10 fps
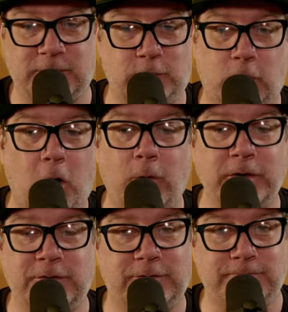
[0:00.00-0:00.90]
were
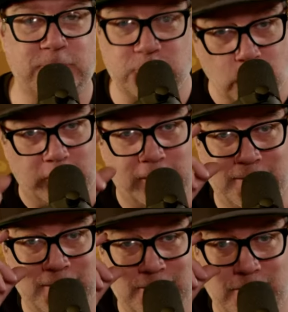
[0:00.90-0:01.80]
always sure
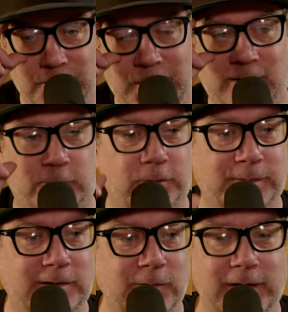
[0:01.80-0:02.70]
the Packers wouldn't
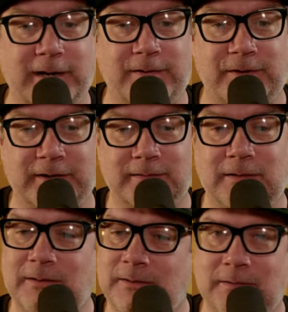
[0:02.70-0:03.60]
be doing anything.
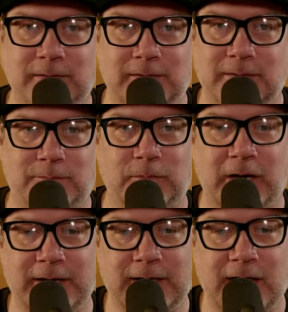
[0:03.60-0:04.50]

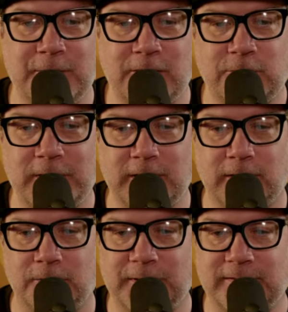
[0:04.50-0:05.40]
Brian came out swinging a
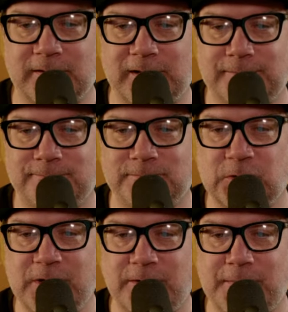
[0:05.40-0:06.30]
little bit today.
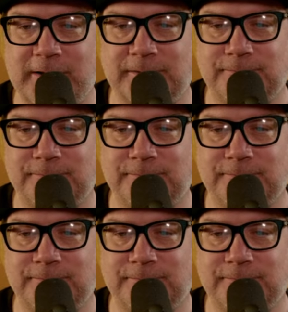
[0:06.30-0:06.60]
No doubt about it.